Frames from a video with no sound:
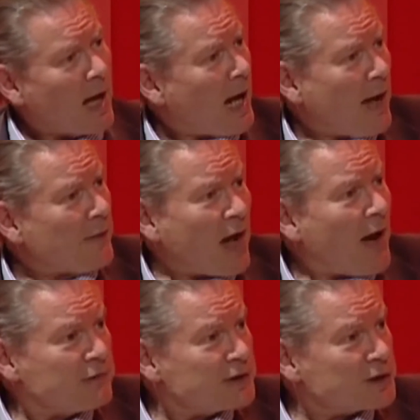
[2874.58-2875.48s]
and
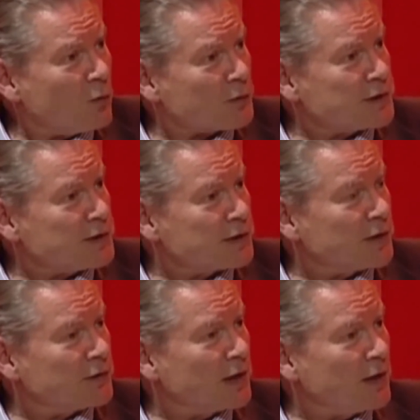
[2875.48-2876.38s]
other resources
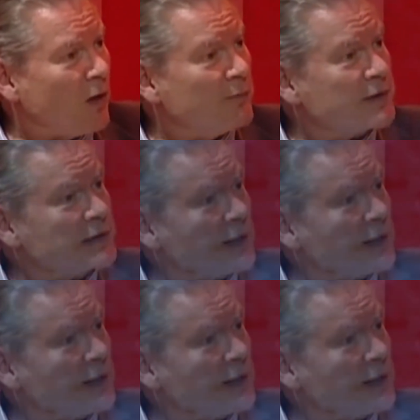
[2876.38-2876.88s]
that they obviously